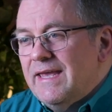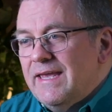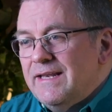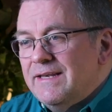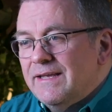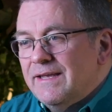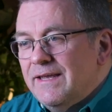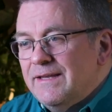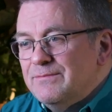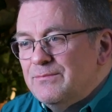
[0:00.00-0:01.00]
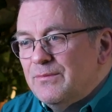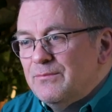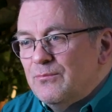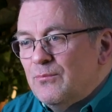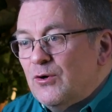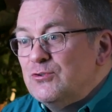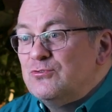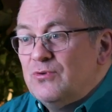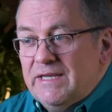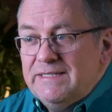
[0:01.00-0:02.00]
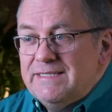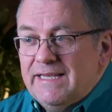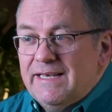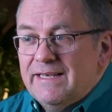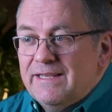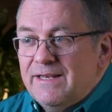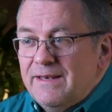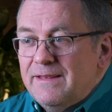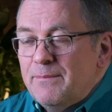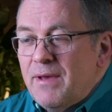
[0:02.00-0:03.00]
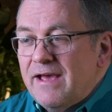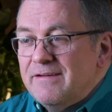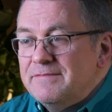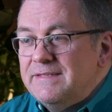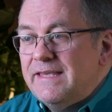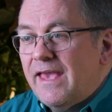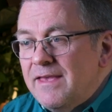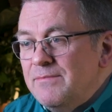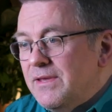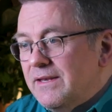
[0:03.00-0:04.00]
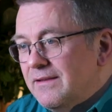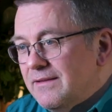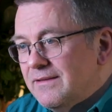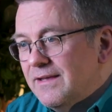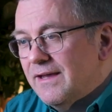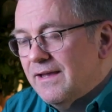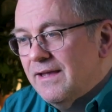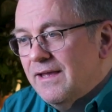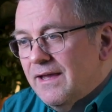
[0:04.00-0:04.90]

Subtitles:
in moderating the amount of gaming that